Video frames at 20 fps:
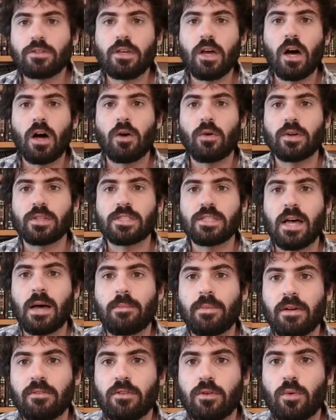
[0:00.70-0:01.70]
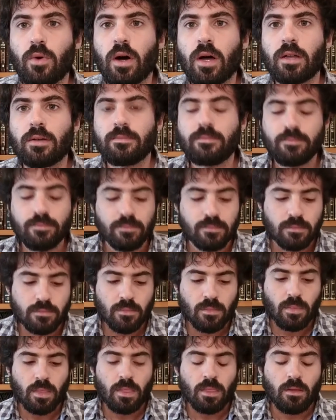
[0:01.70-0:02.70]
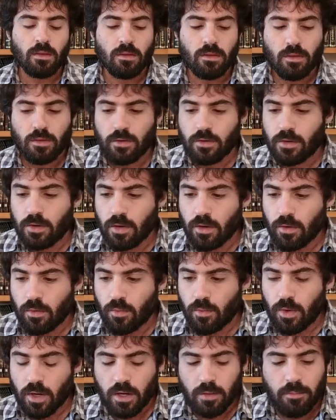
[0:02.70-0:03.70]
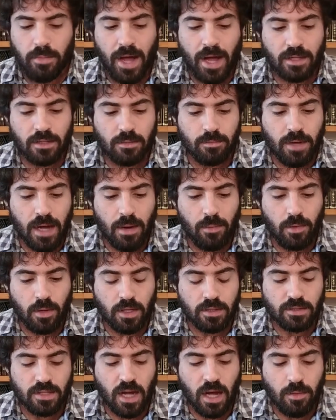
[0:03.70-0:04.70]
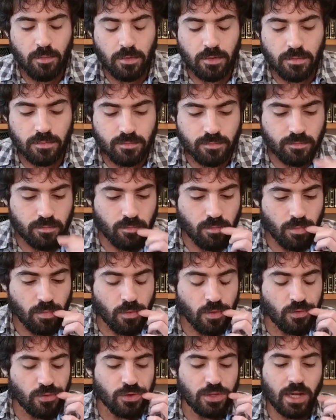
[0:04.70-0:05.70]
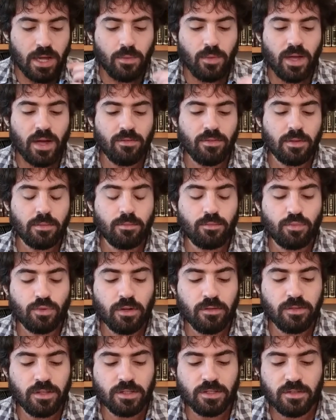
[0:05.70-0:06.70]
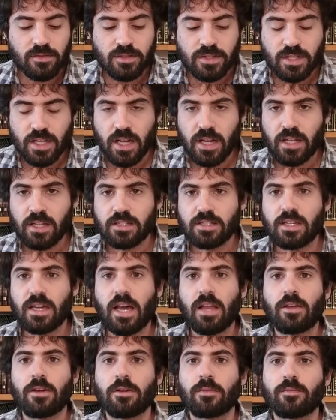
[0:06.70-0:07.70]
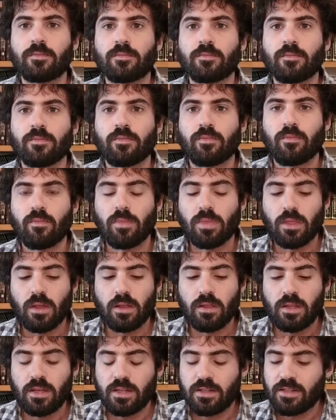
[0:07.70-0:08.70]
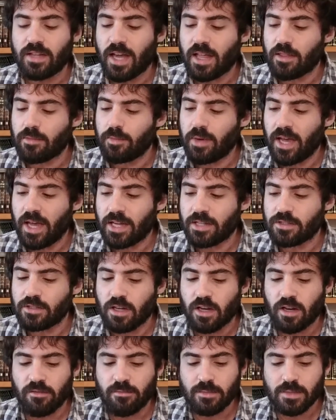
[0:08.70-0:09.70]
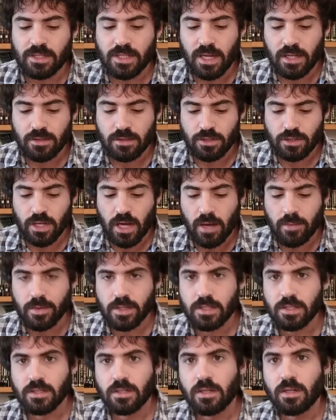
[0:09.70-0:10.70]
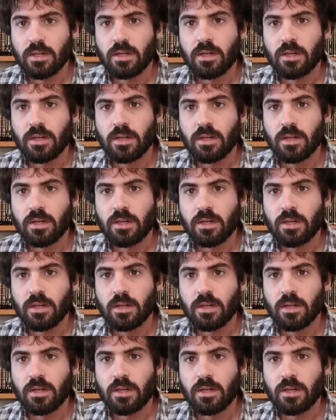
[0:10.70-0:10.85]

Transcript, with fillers: Yo, what's up, everyone? Welcome back to Babble on Talmud. Today we have the privilege of studying together the 10th page of Masechta Shabbos.